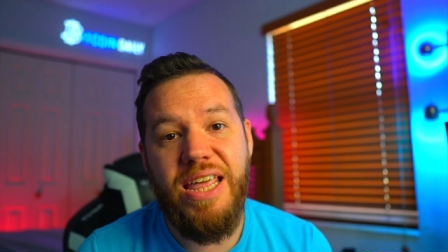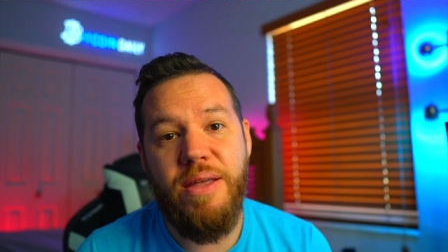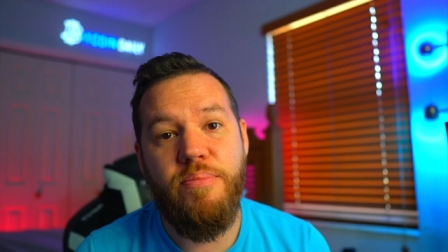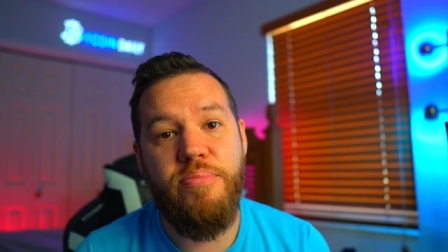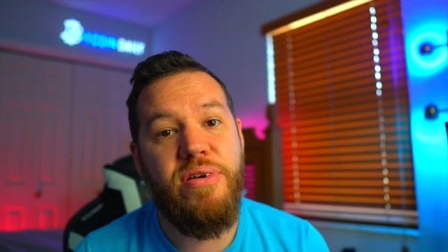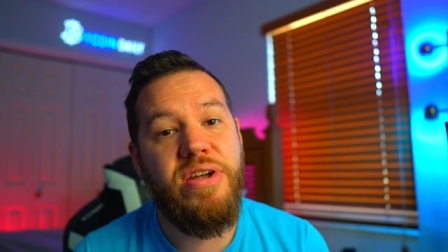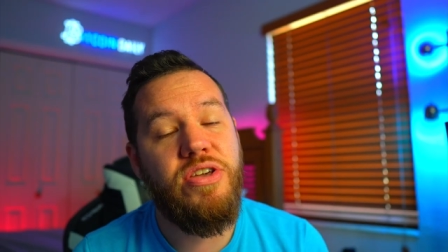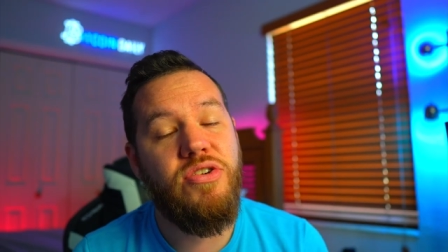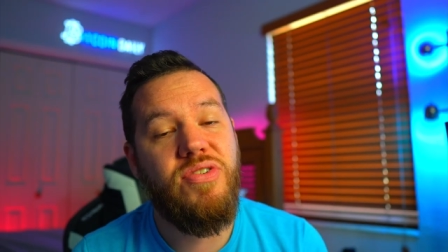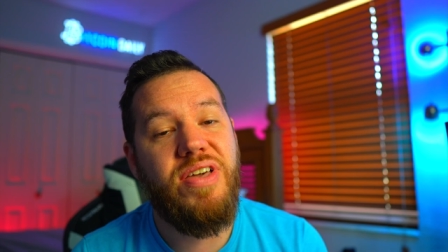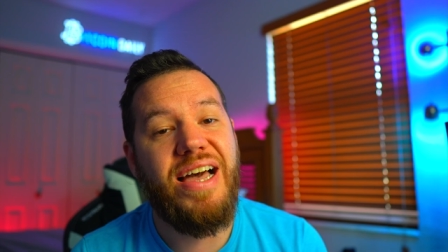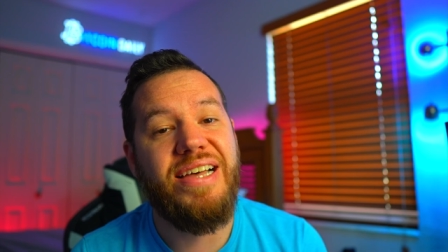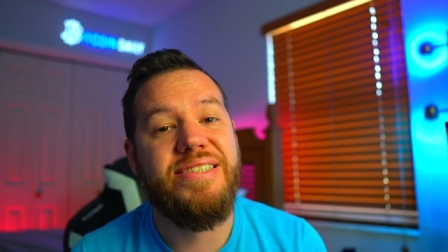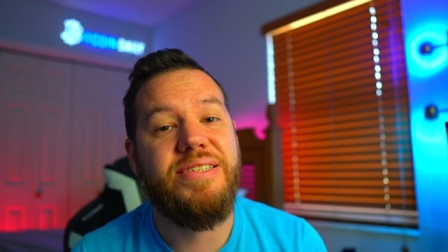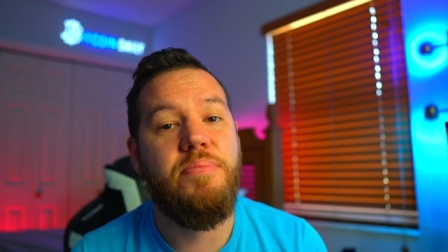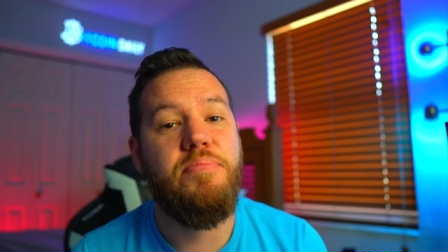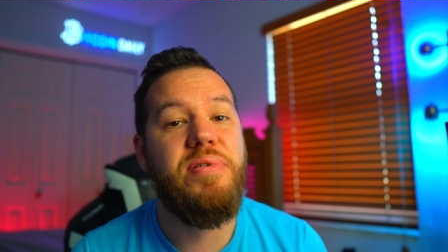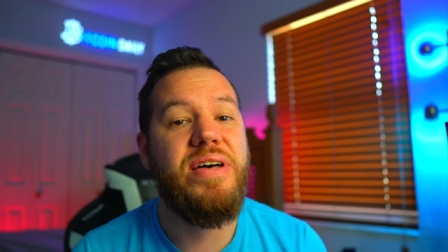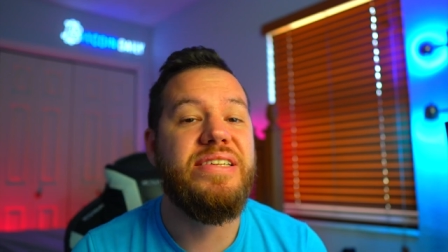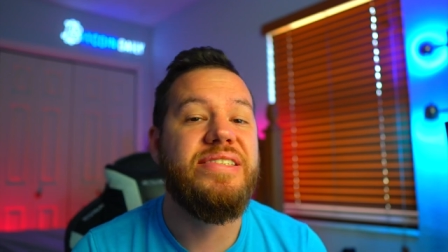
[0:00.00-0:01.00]
bringing you guys the
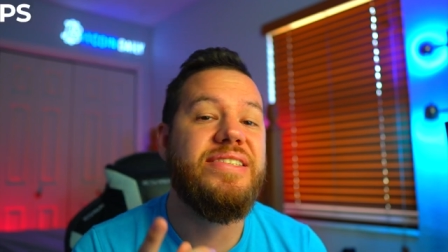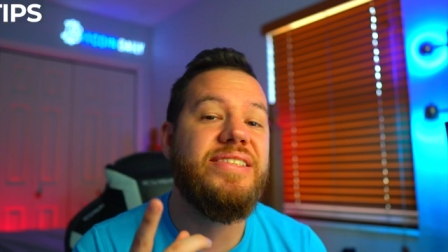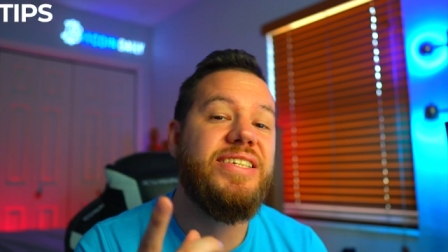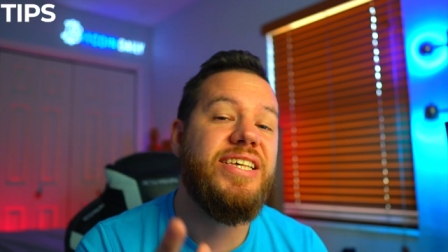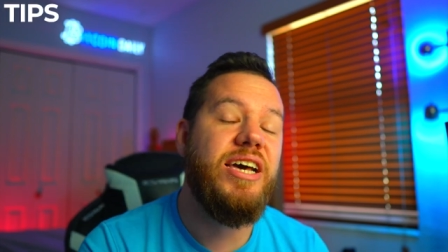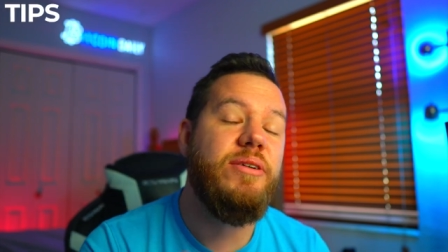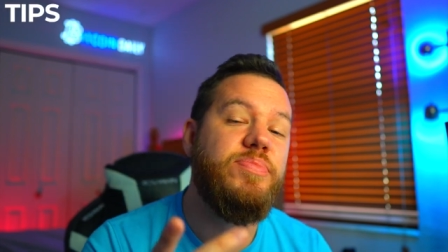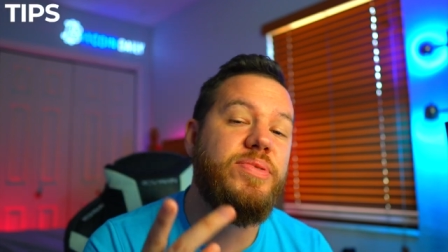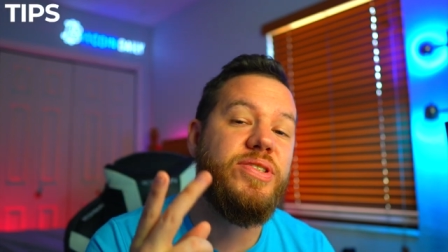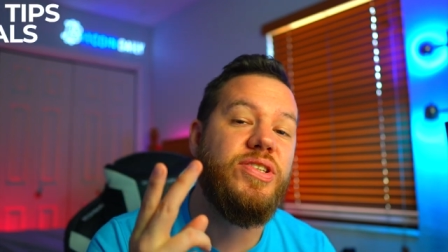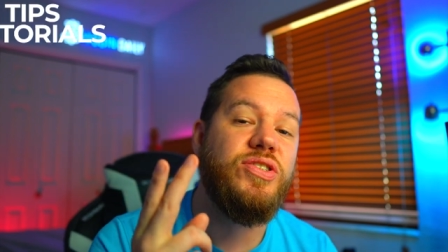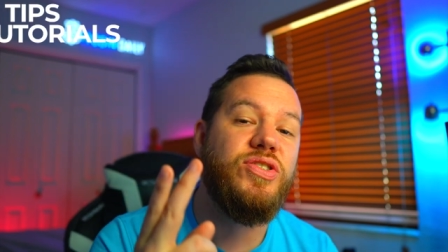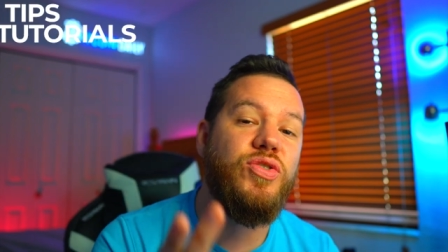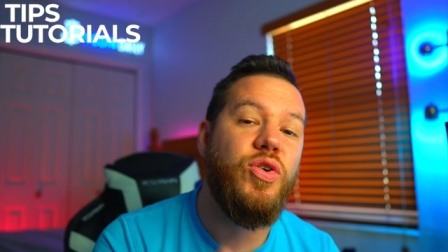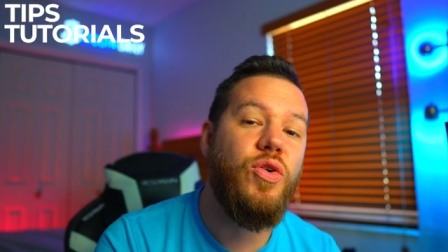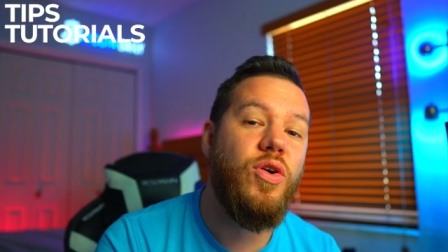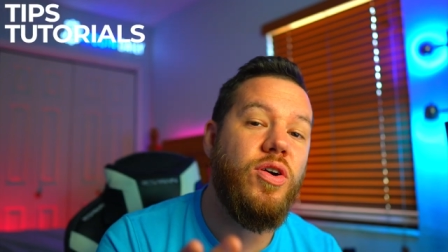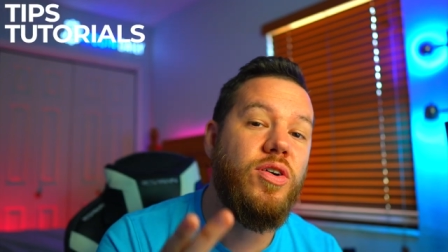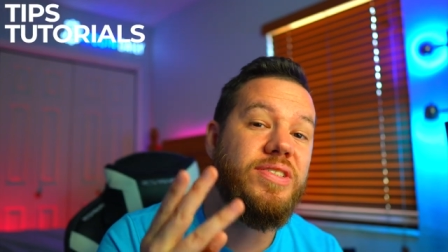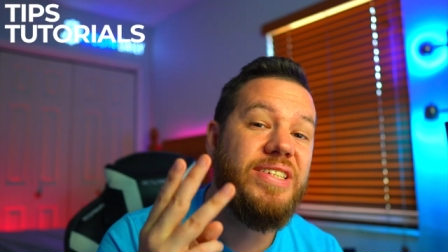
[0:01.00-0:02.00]
best tips,
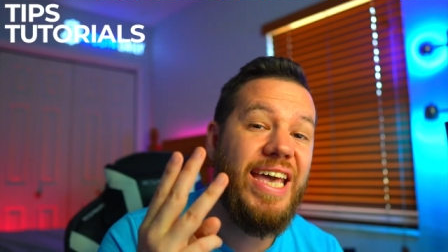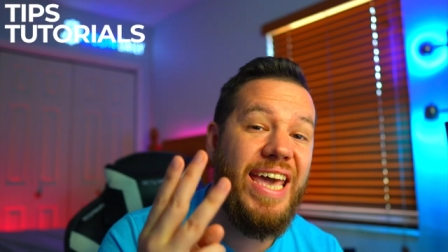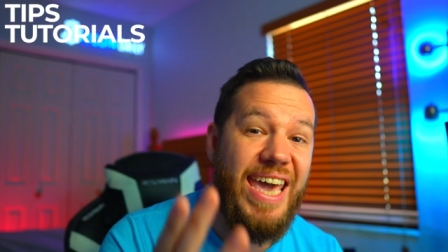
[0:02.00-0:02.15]
tutorials,